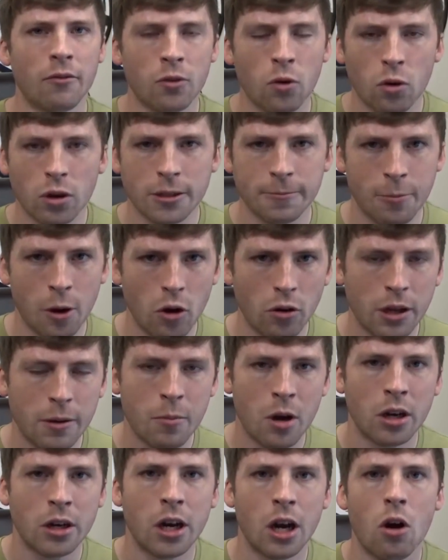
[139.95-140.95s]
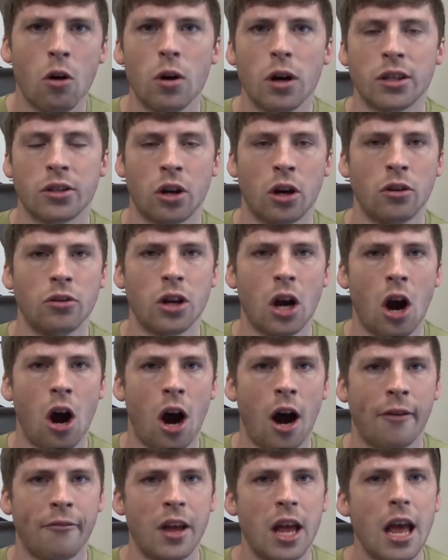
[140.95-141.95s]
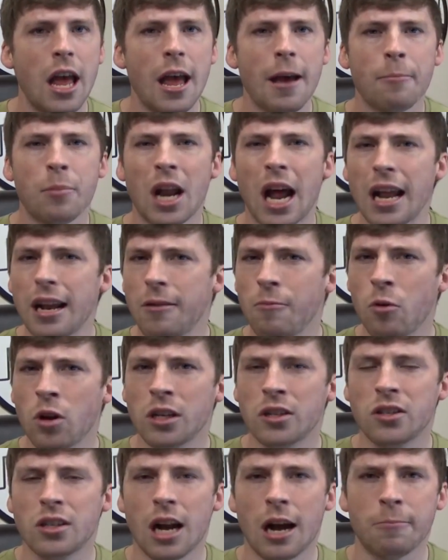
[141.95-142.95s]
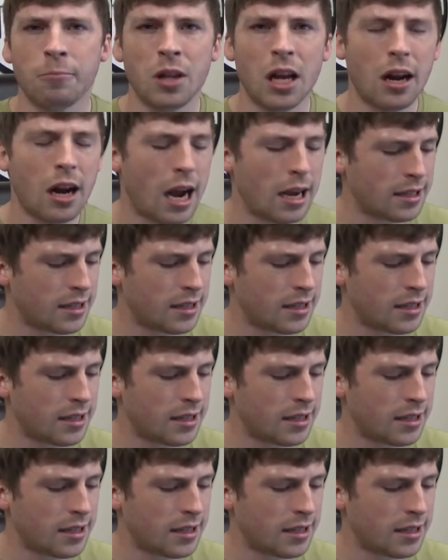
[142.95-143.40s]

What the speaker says: Of course, Pokemon Go turned off, but I didn't want to stop there.